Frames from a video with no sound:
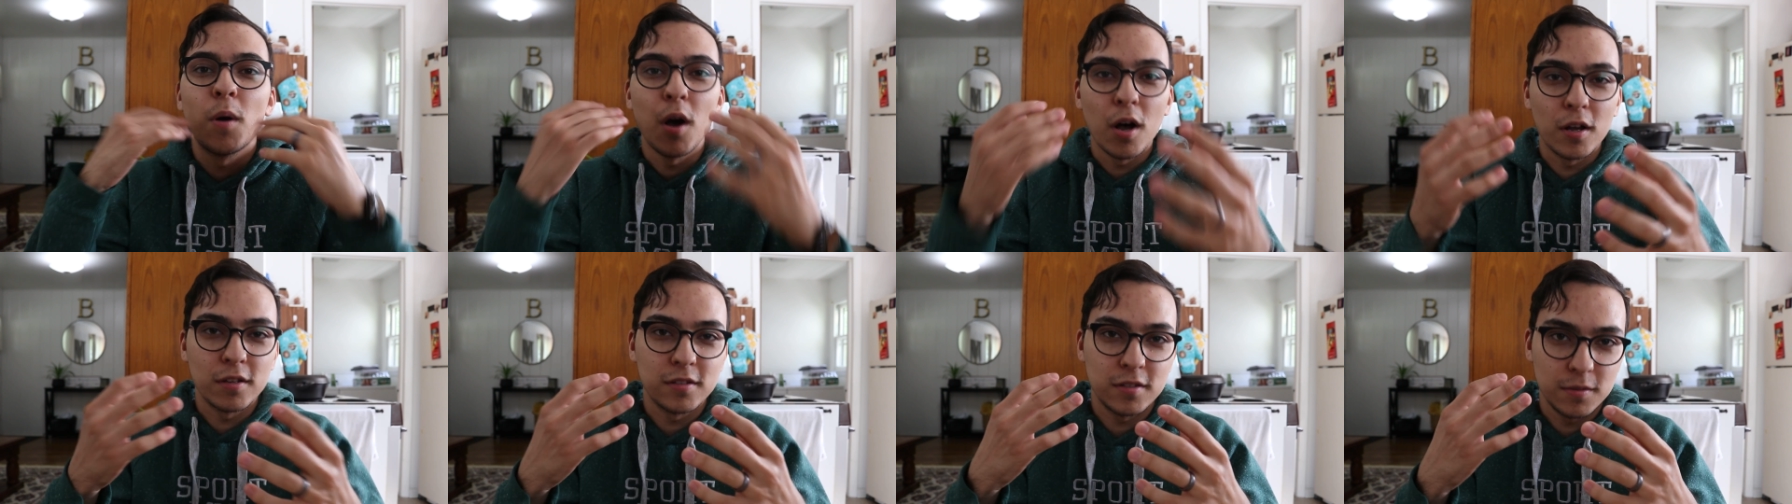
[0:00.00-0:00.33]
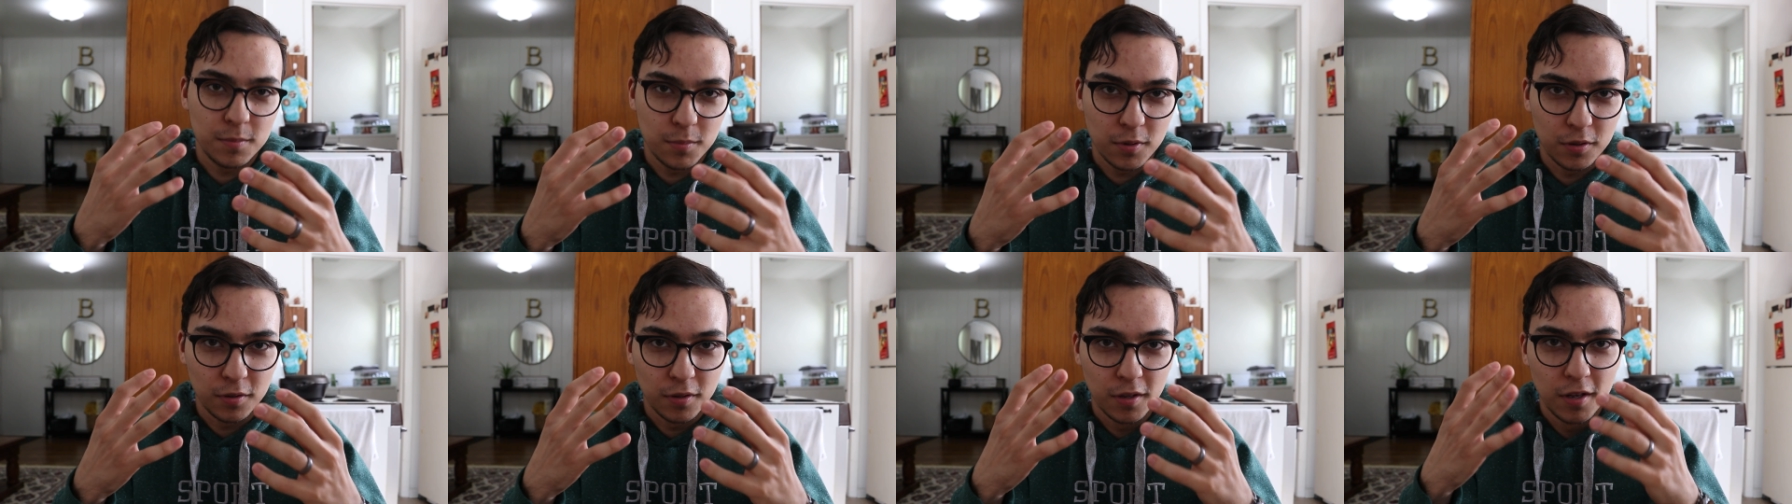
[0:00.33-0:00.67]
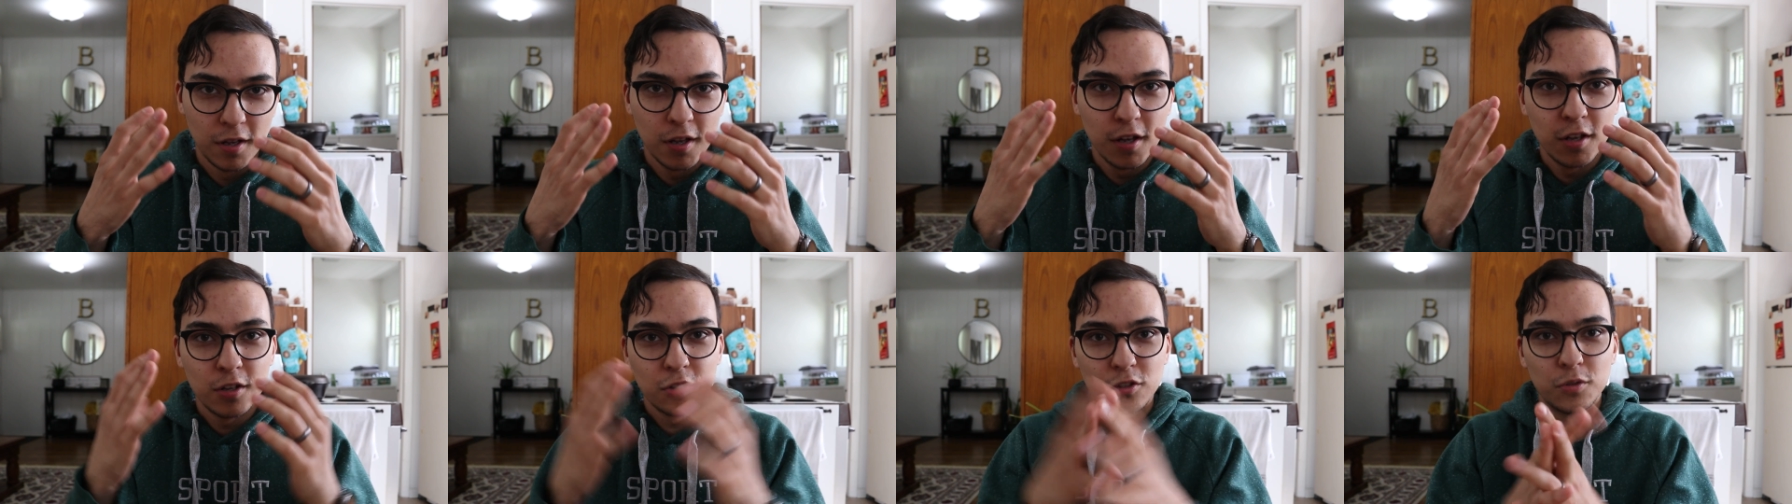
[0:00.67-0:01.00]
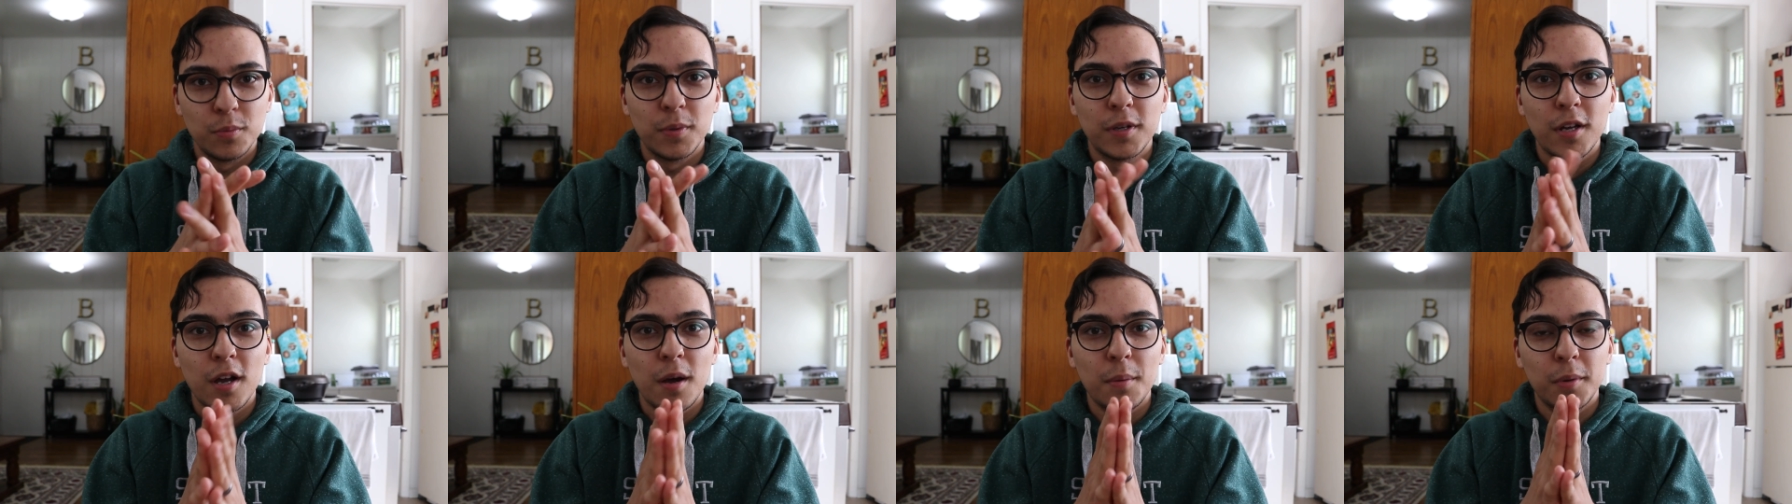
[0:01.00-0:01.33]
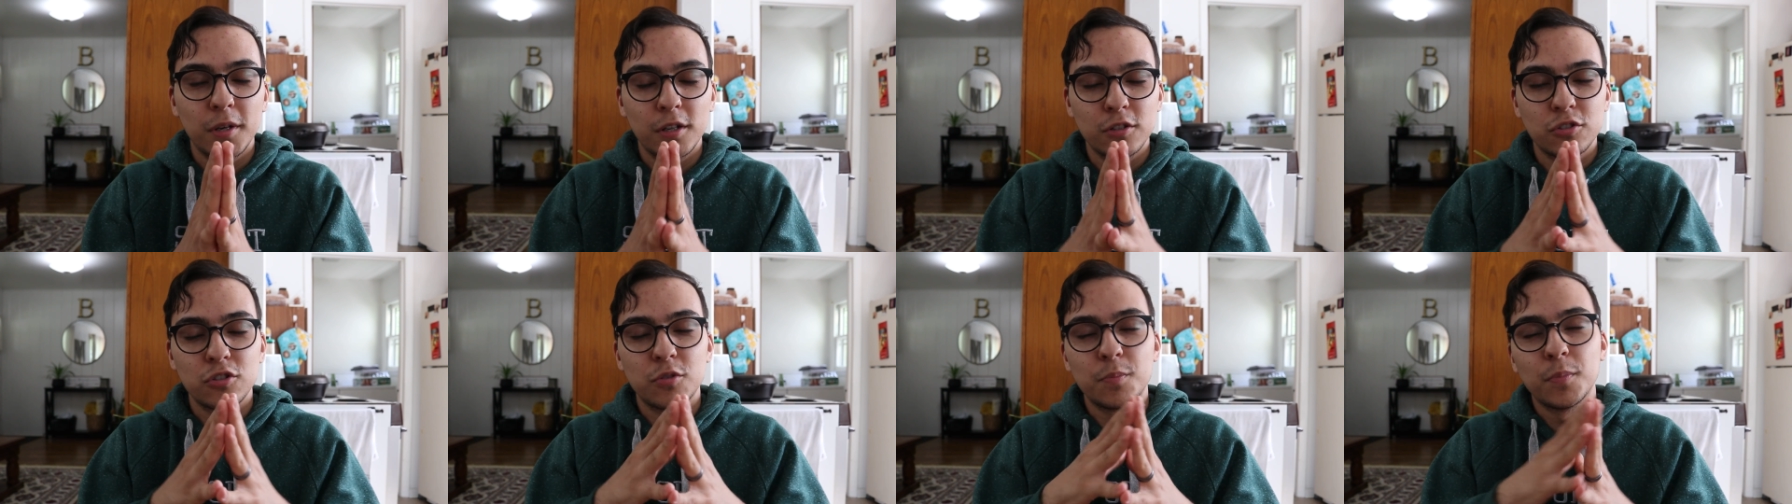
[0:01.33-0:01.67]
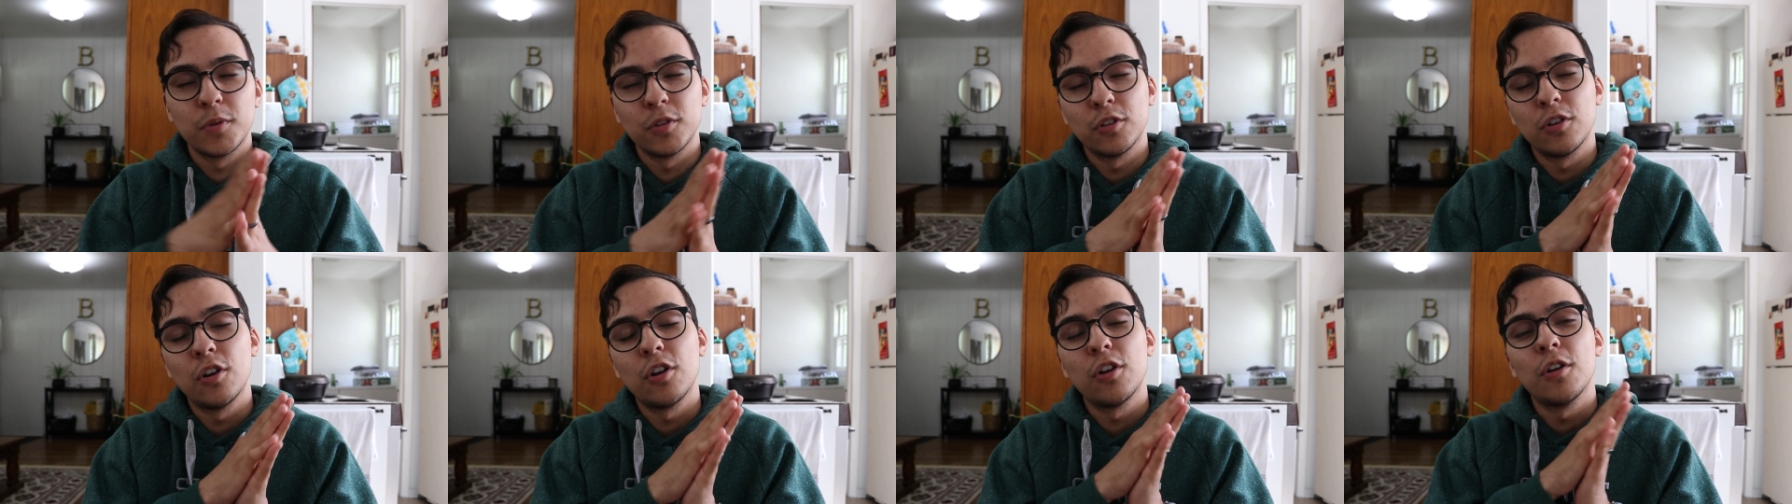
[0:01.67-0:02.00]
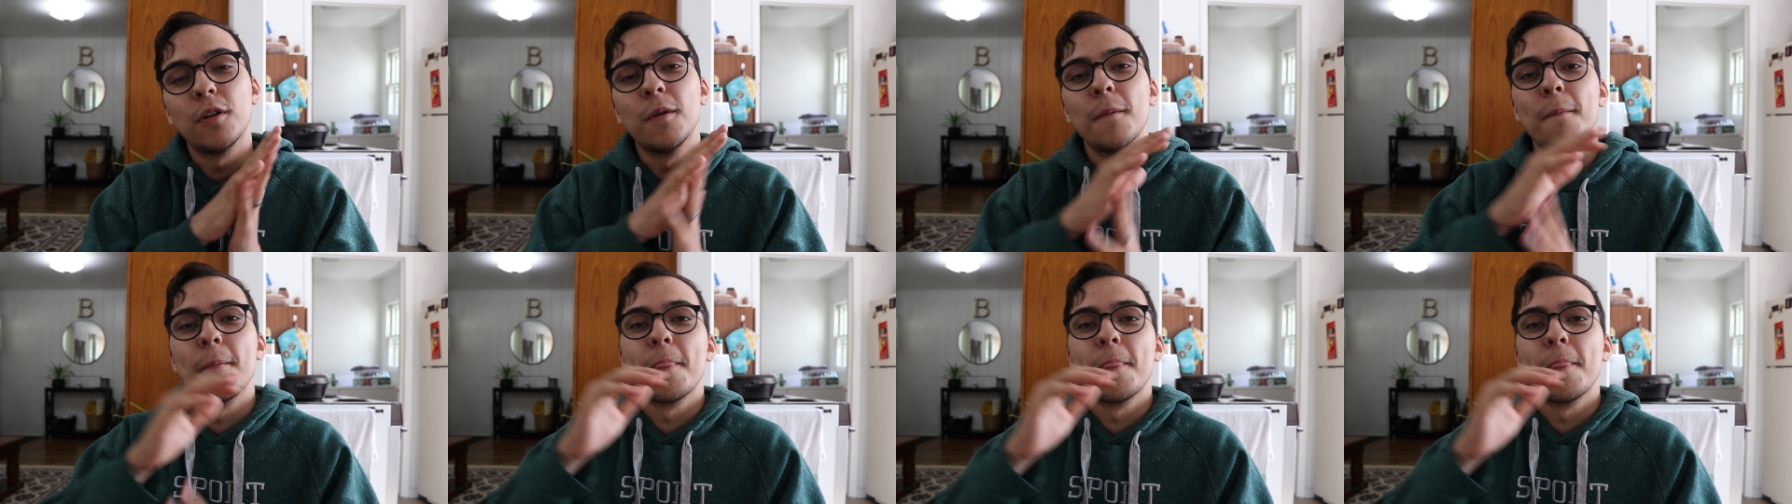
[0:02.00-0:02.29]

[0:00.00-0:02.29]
possible to become an entrepreneur.